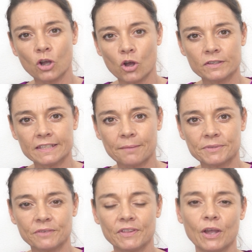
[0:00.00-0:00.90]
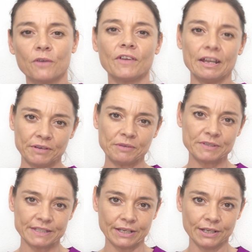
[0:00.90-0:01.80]
concept of the ovarian
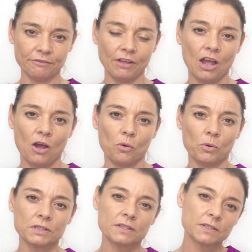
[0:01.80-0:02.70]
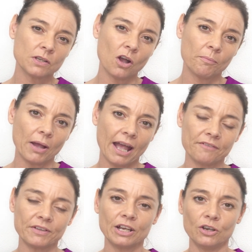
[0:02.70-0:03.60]
reserve, I want to start by
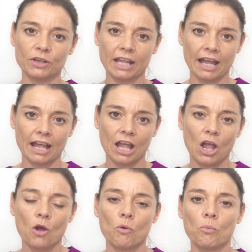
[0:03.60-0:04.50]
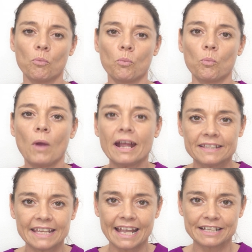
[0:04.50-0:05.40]
having a look at where
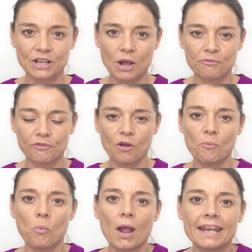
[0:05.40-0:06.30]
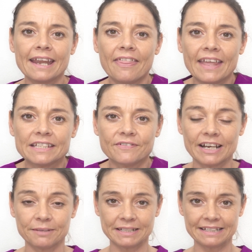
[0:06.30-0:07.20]
do the eggs come from, when are they
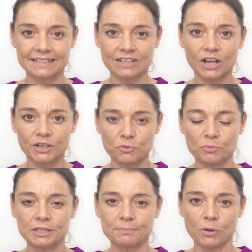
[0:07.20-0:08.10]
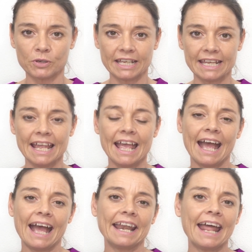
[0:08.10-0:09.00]
developed inside a woman's body,
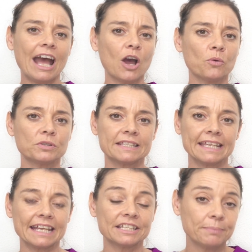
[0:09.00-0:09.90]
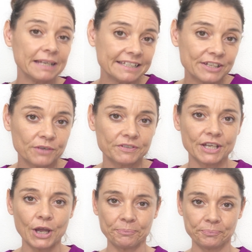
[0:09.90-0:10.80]
and how does it get depleted over
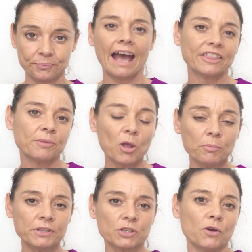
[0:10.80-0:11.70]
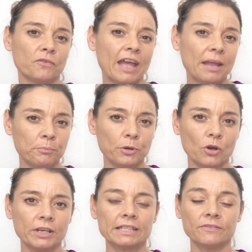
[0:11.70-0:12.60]
time. At the moment of
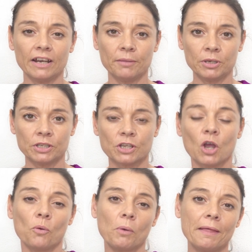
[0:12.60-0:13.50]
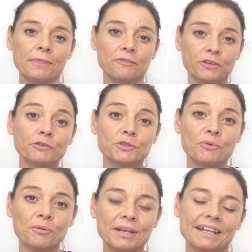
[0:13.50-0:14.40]
embryonic development, when the future
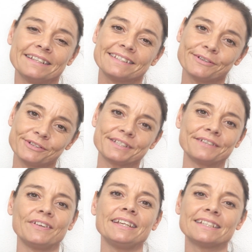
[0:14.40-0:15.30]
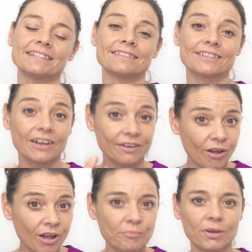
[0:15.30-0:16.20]
woman is still just a fetus inside
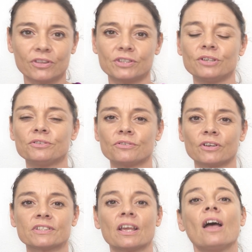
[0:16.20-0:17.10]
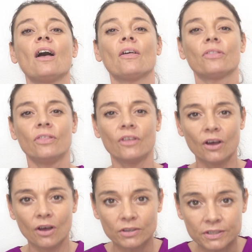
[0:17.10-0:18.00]
her mother's uterus,
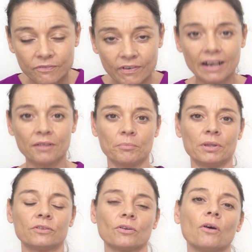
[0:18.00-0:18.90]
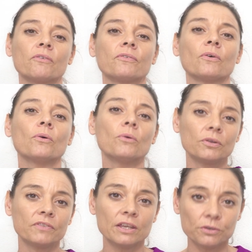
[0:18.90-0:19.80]
the development of all
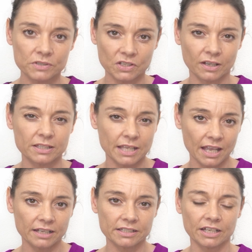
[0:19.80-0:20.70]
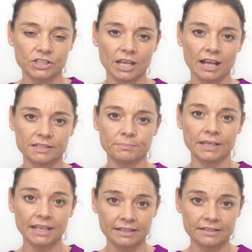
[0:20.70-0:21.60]
of the oocytes, the eggs that she has,
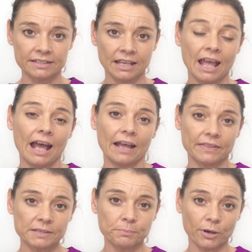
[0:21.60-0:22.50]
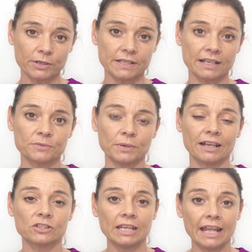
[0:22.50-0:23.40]
begins. And this process will
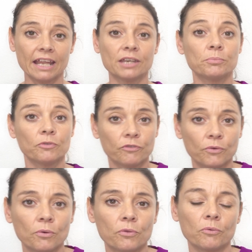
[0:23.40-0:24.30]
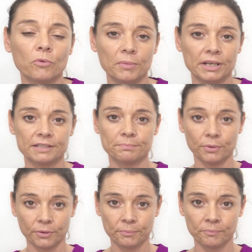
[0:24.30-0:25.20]
actually end before the woman is
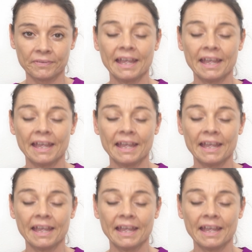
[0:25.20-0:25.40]
born.